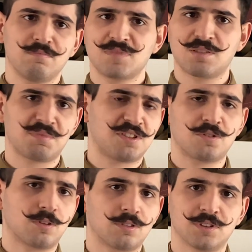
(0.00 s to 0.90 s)
some
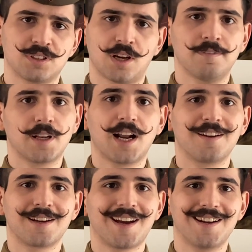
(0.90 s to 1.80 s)
historical stuff that I
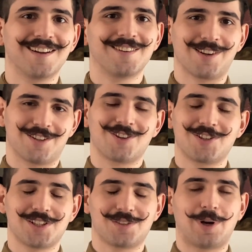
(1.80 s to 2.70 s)
kind of
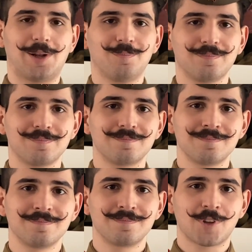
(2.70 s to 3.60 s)
researched as well.
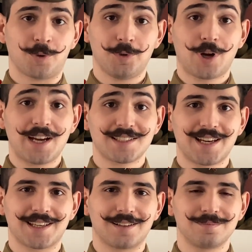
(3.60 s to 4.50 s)
Hope you guys
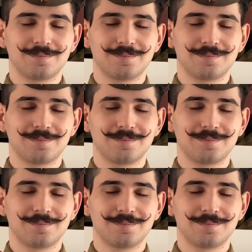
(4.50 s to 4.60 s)
like it.